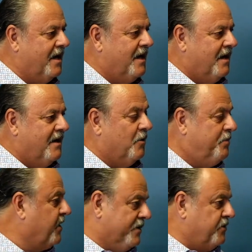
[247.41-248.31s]
True. You know,
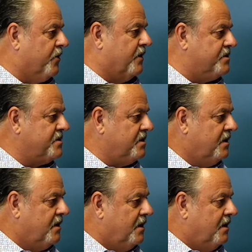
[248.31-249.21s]
bigger than yours. It's
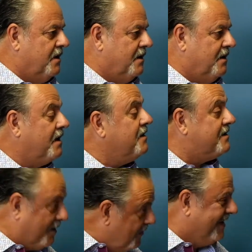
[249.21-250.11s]
true. Definitely bigger than
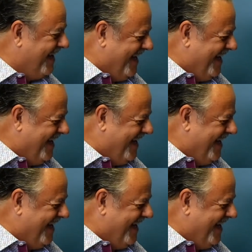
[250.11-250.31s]
mine. So.